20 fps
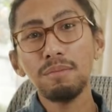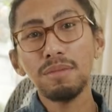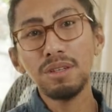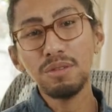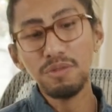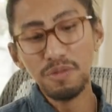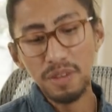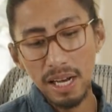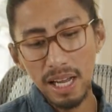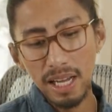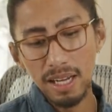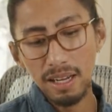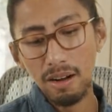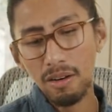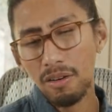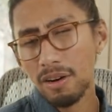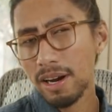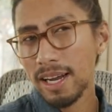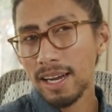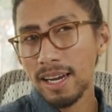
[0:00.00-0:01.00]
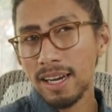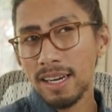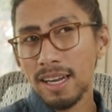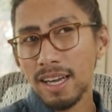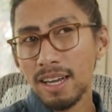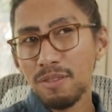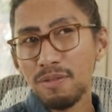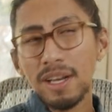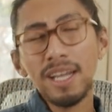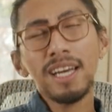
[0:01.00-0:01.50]
You feel like, all right,
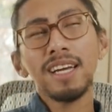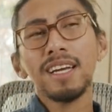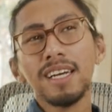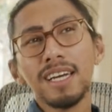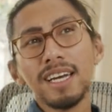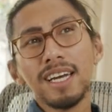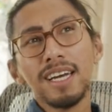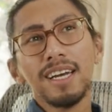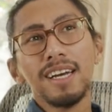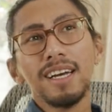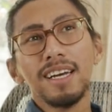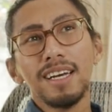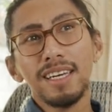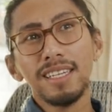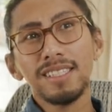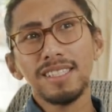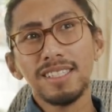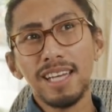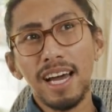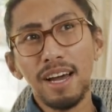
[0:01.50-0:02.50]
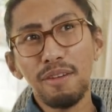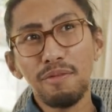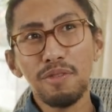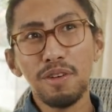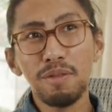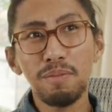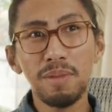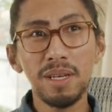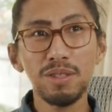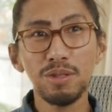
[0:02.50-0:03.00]
I feel like it's time
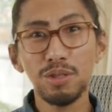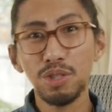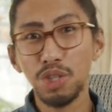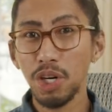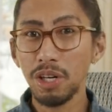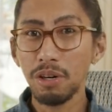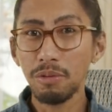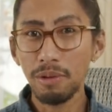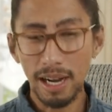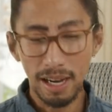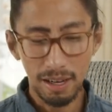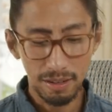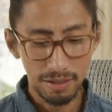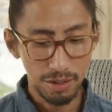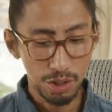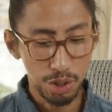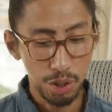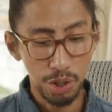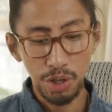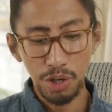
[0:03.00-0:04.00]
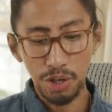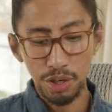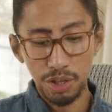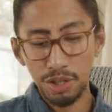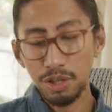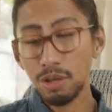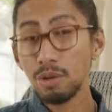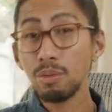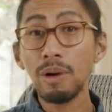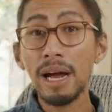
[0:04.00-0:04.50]
for me to turn around.
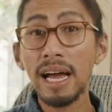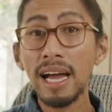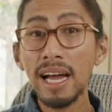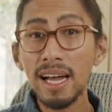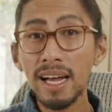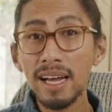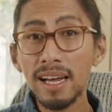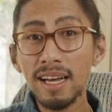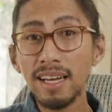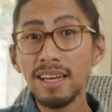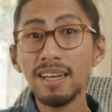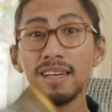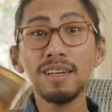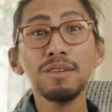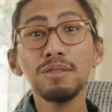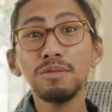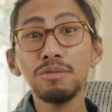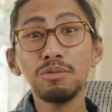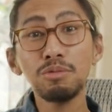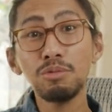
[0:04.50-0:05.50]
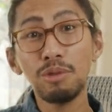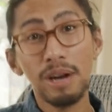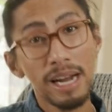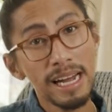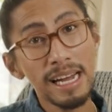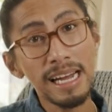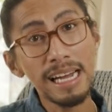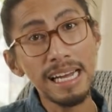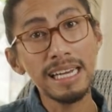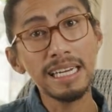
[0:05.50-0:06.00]
Turn around
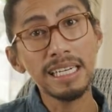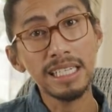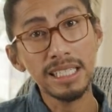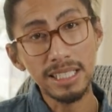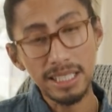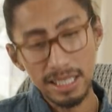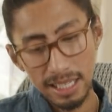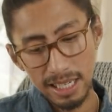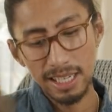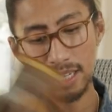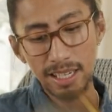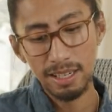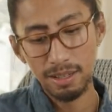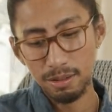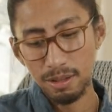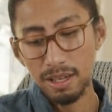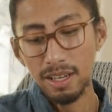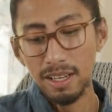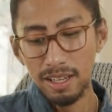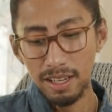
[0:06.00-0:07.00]
right now.